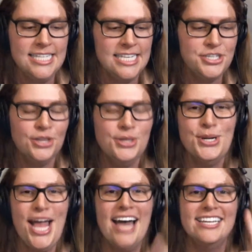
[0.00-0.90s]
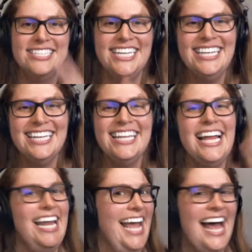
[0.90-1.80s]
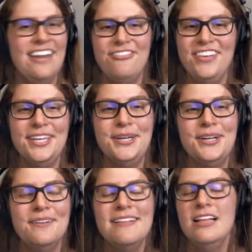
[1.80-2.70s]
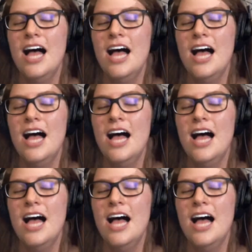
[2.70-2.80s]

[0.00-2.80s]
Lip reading: is to learn how to deal and how to feel.